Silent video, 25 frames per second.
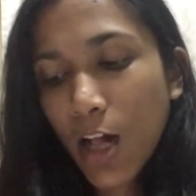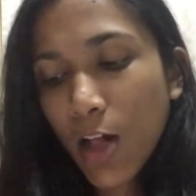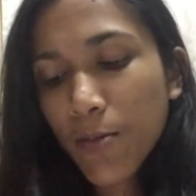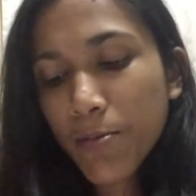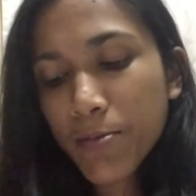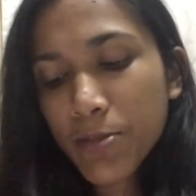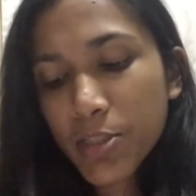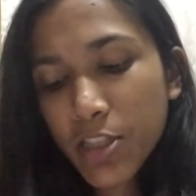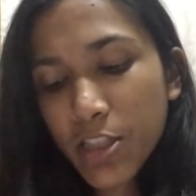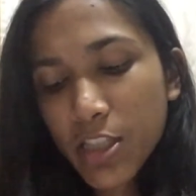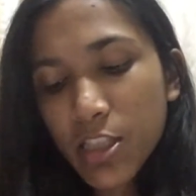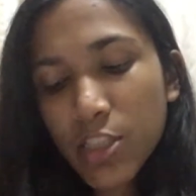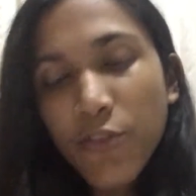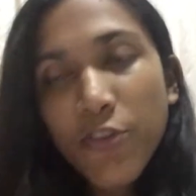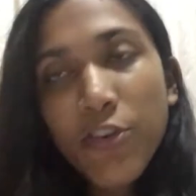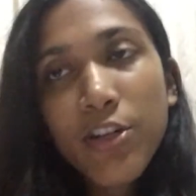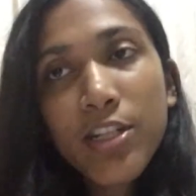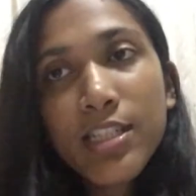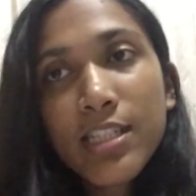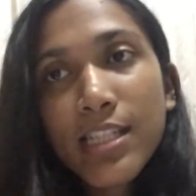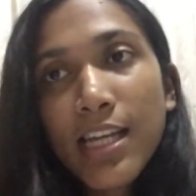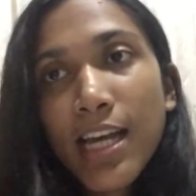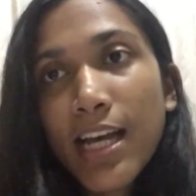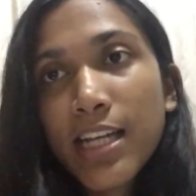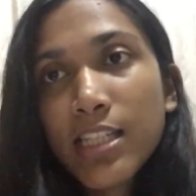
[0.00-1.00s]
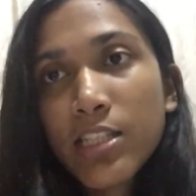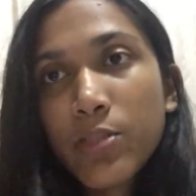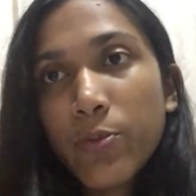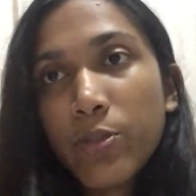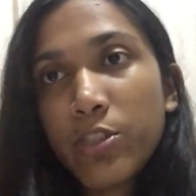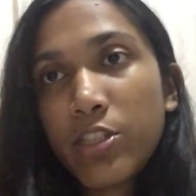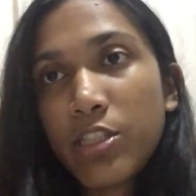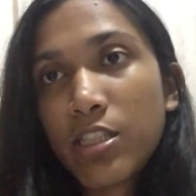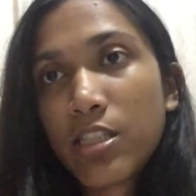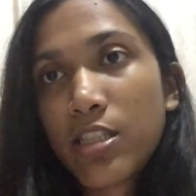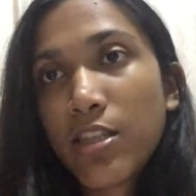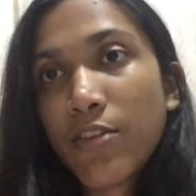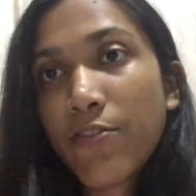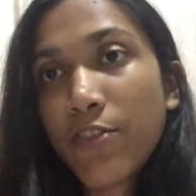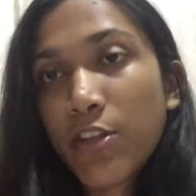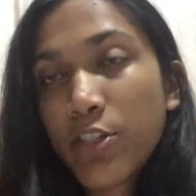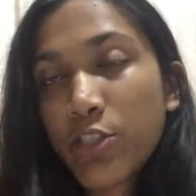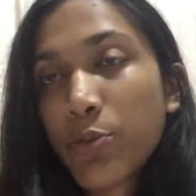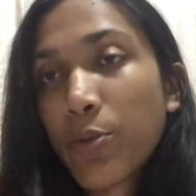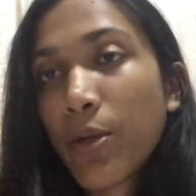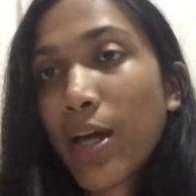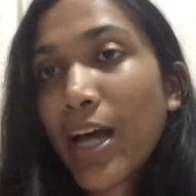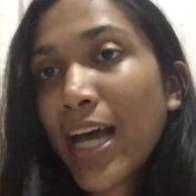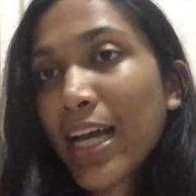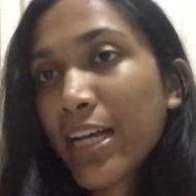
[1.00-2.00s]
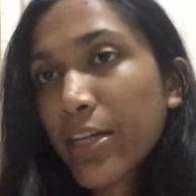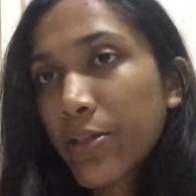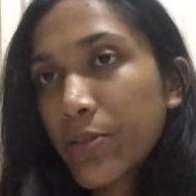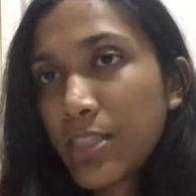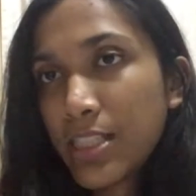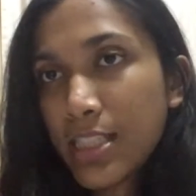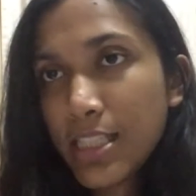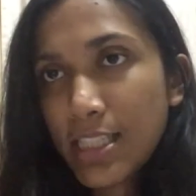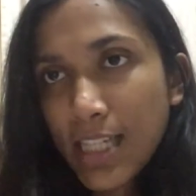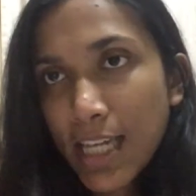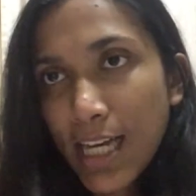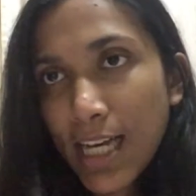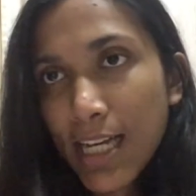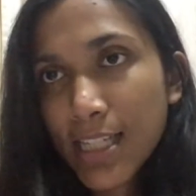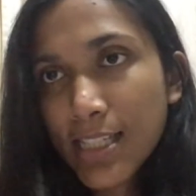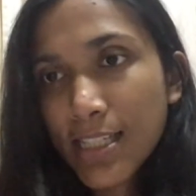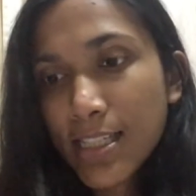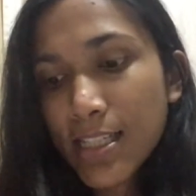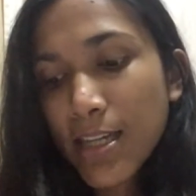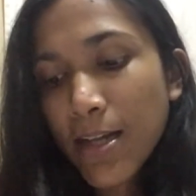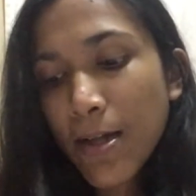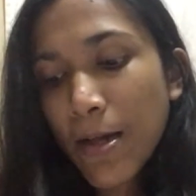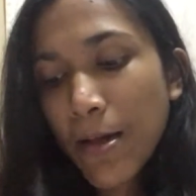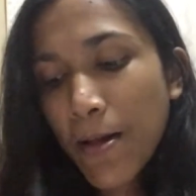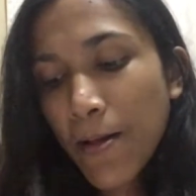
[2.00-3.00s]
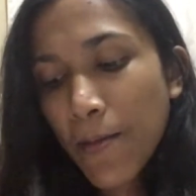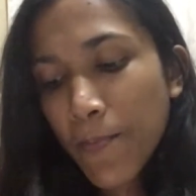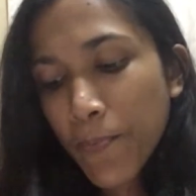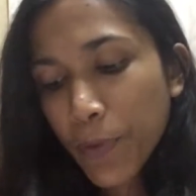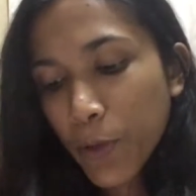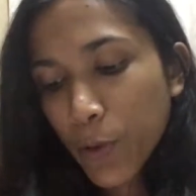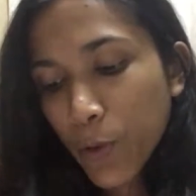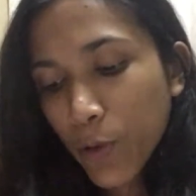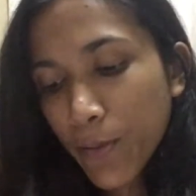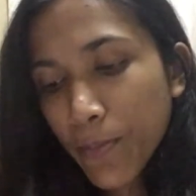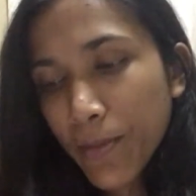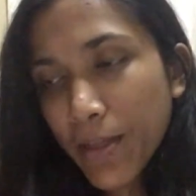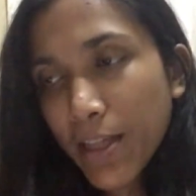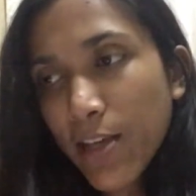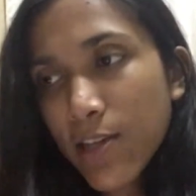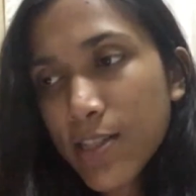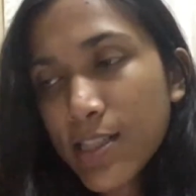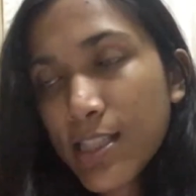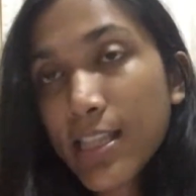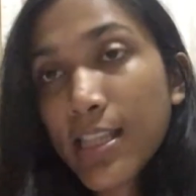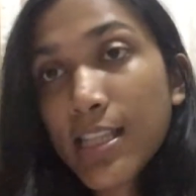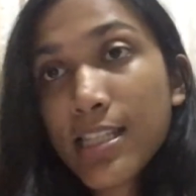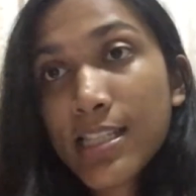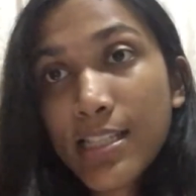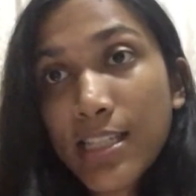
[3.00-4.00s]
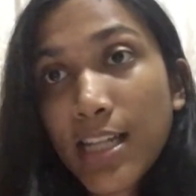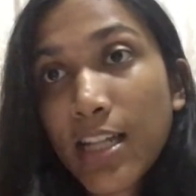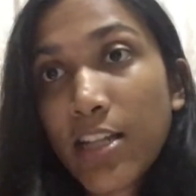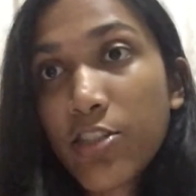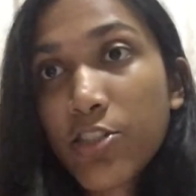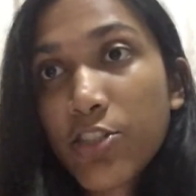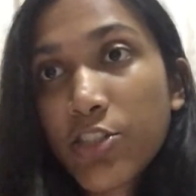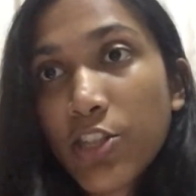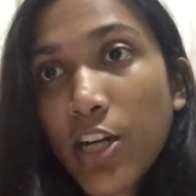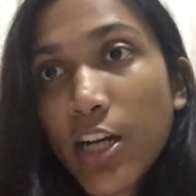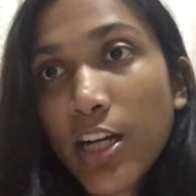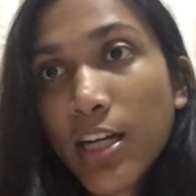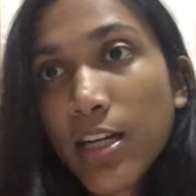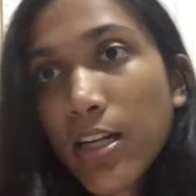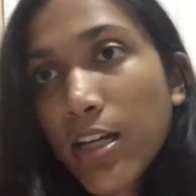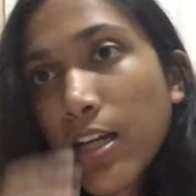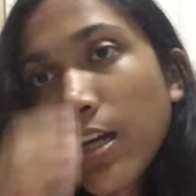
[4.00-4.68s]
So this first test, which is the visual acuity test, we'll be using the Snellen chart.